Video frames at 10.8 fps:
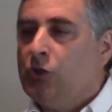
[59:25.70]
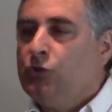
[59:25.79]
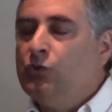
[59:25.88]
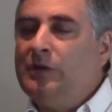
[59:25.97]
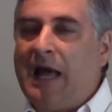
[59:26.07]

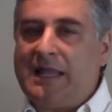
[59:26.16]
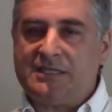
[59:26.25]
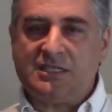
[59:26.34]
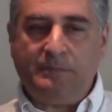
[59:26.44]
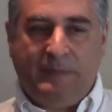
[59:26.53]
Do not
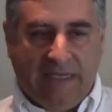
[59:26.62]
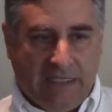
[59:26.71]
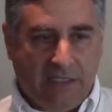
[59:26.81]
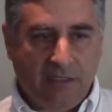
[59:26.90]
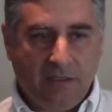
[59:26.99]

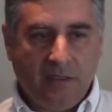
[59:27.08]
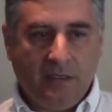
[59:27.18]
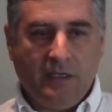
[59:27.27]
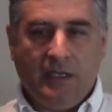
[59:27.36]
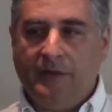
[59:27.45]
speak
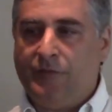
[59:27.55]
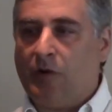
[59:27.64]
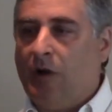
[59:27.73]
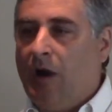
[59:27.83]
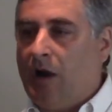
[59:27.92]
if
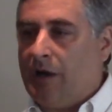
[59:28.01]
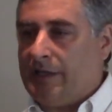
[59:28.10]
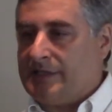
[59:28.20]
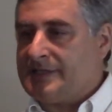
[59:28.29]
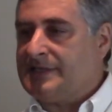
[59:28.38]
your
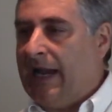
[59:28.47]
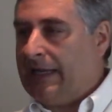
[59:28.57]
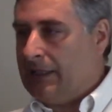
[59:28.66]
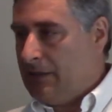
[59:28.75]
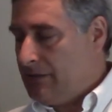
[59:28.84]
heart is
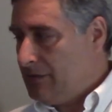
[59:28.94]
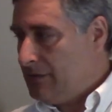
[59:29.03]
silent.